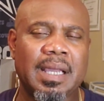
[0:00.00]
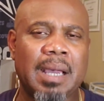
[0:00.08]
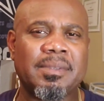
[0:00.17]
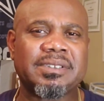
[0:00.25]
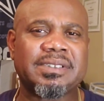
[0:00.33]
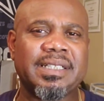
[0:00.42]
I'm
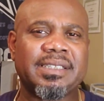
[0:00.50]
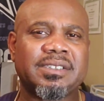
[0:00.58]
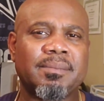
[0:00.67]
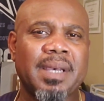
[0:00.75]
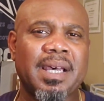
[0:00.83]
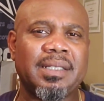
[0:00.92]
gonna say this
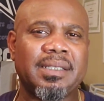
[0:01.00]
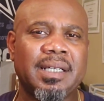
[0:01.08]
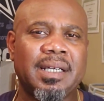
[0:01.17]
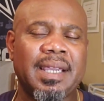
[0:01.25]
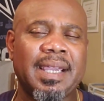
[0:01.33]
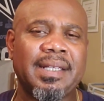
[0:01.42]
about
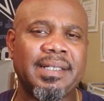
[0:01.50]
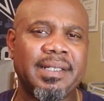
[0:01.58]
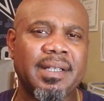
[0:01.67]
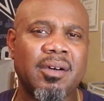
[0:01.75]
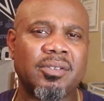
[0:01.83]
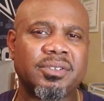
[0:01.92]
Andy
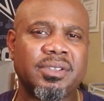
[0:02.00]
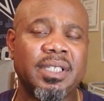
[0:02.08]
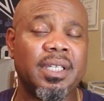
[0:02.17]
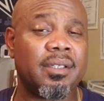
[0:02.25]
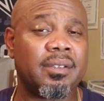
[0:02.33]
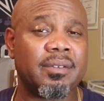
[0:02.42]
Dalton,
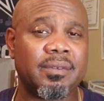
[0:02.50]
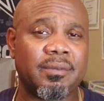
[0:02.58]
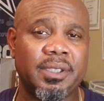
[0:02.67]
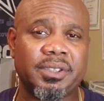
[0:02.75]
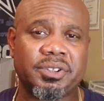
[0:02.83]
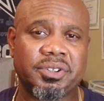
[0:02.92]

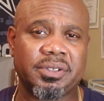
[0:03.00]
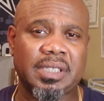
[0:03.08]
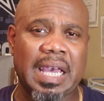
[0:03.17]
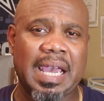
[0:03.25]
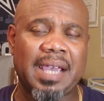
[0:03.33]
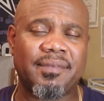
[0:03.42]
which
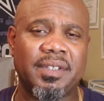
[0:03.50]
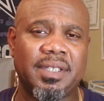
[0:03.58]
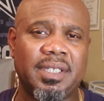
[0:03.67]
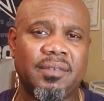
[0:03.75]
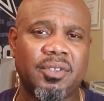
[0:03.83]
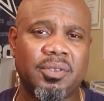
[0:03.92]
I have to
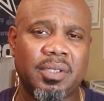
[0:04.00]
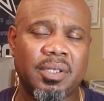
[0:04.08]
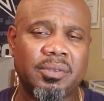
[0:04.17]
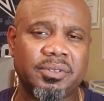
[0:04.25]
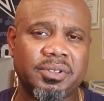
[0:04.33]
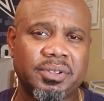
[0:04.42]
give
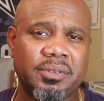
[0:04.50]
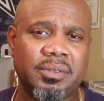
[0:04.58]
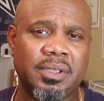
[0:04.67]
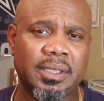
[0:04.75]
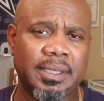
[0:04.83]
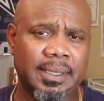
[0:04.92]
kudos to
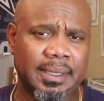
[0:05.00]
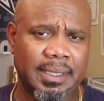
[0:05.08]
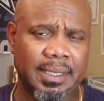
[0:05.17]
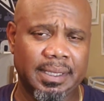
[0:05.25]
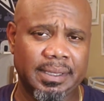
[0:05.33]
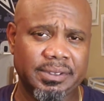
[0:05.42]

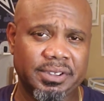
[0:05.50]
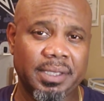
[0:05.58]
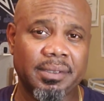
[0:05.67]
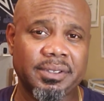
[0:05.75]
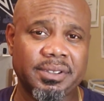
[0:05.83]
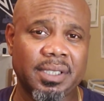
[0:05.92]

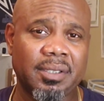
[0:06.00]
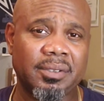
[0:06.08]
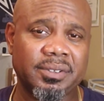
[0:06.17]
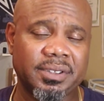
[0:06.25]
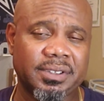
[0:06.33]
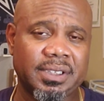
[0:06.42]
Jerry Jones
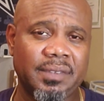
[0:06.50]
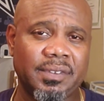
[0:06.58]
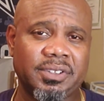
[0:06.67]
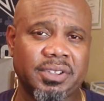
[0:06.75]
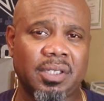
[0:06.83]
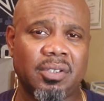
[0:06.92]
and Stephen
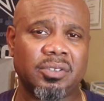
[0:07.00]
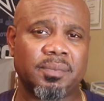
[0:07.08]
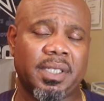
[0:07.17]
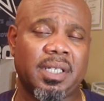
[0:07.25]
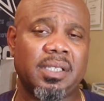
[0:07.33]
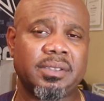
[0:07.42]
Jones,
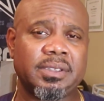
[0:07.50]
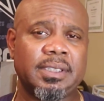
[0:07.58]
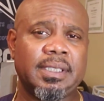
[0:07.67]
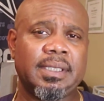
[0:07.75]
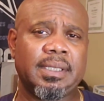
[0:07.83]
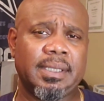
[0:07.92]
because
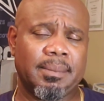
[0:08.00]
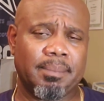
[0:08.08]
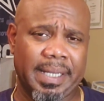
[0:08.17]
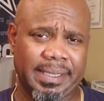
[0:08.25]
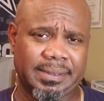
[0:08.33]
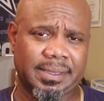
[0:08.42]

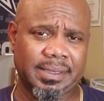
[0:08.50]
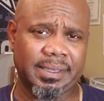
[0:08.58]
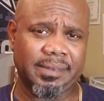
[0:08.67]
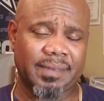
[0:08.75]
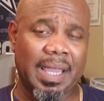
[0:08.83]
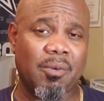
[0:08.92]
basically
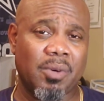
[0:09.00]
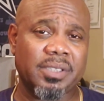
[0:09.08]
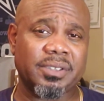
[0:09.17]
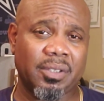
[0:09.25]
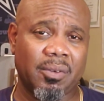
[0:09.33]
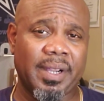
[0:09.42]
that was
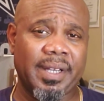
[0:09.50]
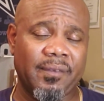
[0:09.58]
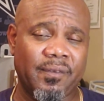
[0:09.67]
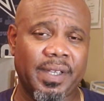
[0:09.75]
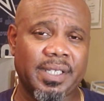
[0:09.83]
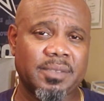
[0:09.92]
a great
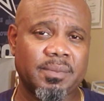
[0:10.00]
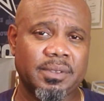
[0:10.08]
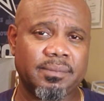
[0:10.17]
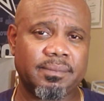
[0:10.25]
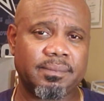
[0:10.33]
investment.